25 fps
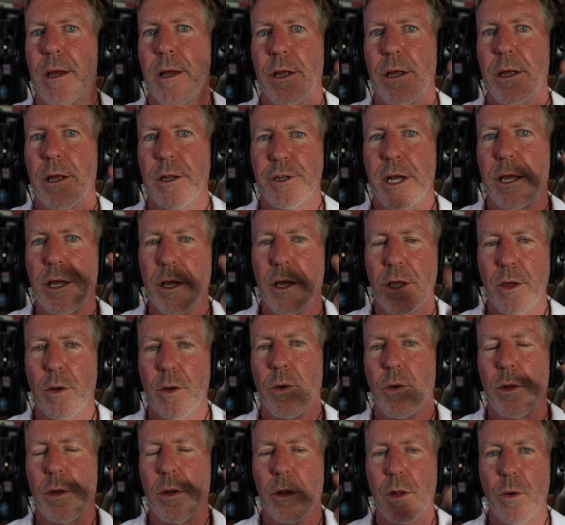Check
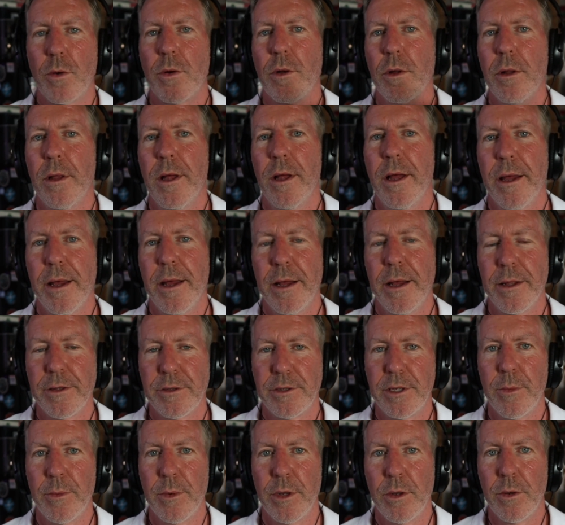your local and see
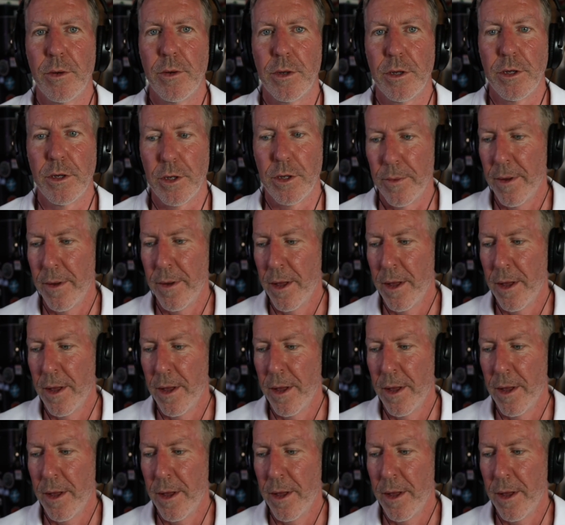what you can do.